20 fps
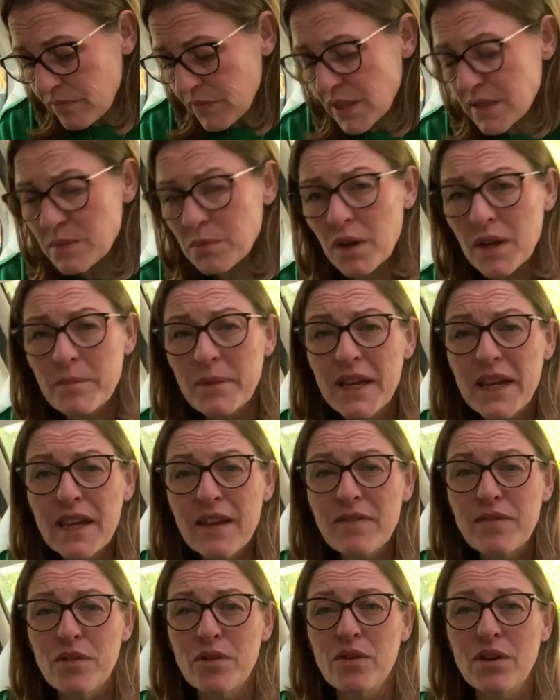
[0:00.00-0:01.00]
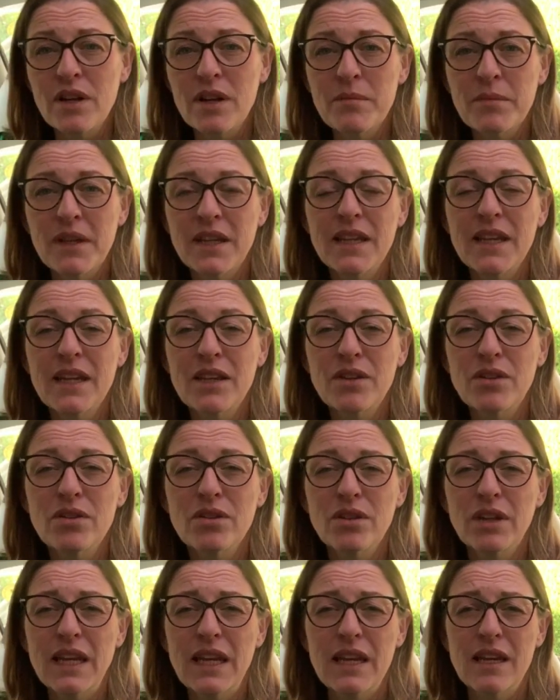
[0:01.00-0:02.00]
that's what I'm here for. And I'm like, yeah, you're
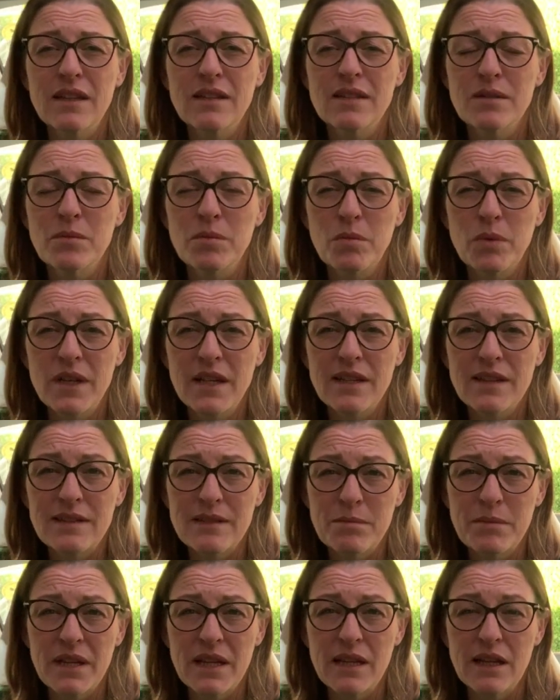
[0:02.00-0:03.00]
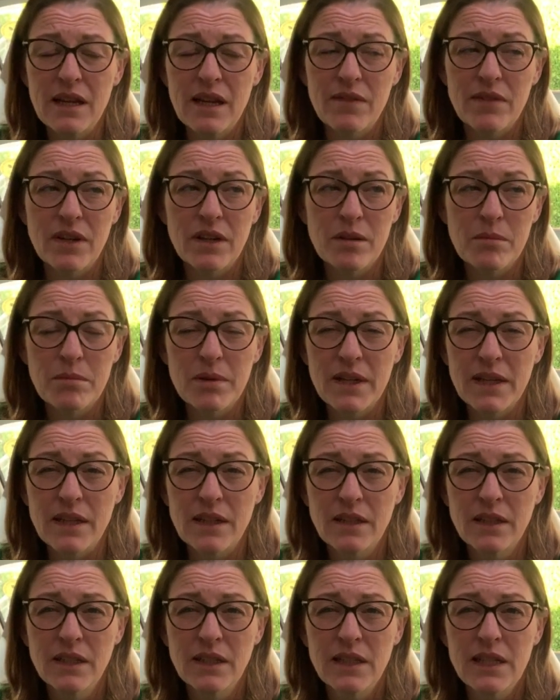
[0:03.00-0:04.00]
not here to witness me having a complete
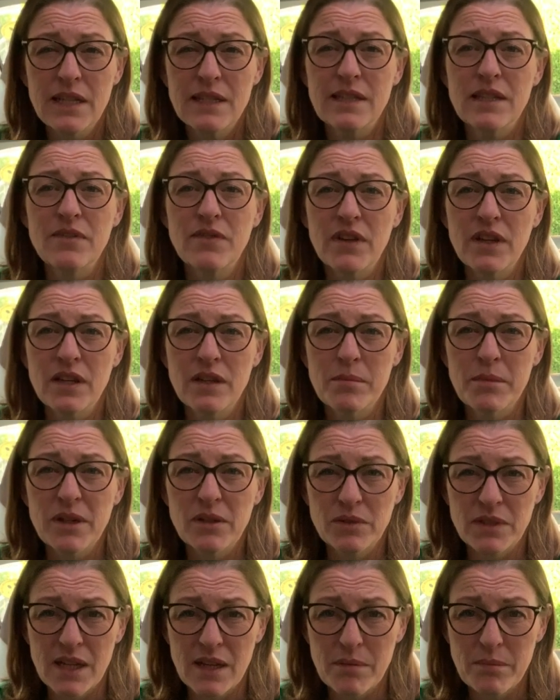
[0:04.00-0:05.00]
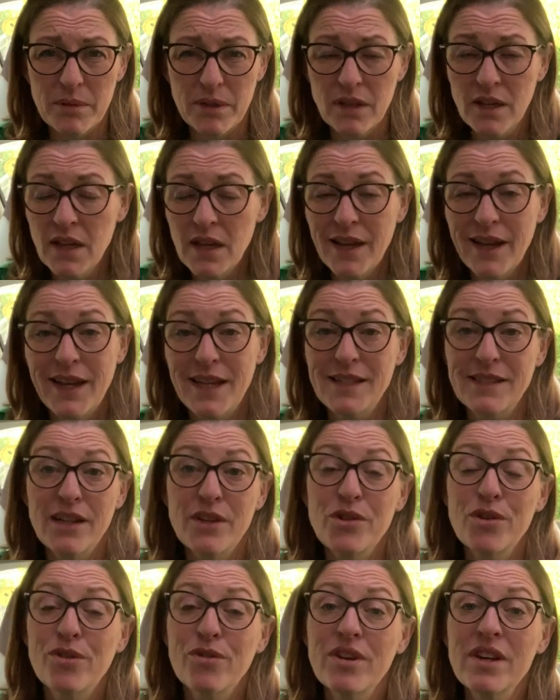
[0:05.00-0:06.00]
hissy fit and a meltdown. But he's
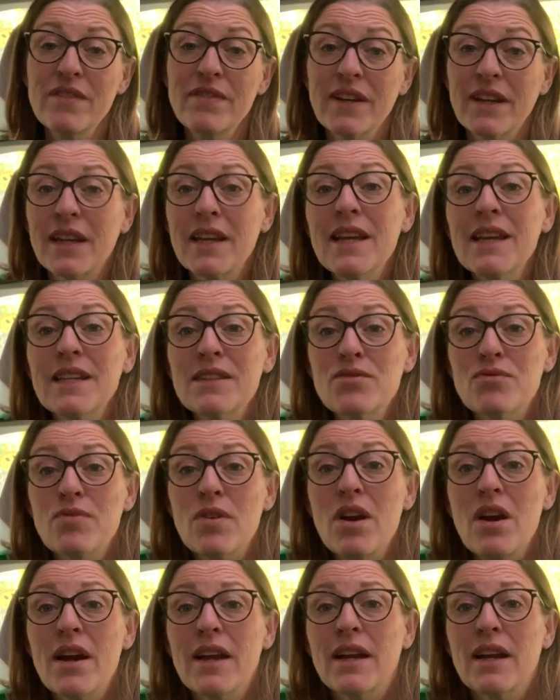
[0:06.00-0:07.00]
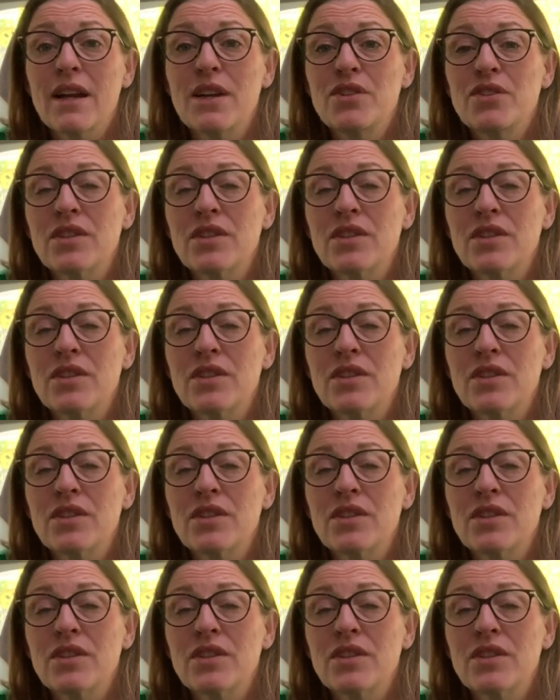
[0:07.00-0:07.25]
like, you're grieving, and he's right.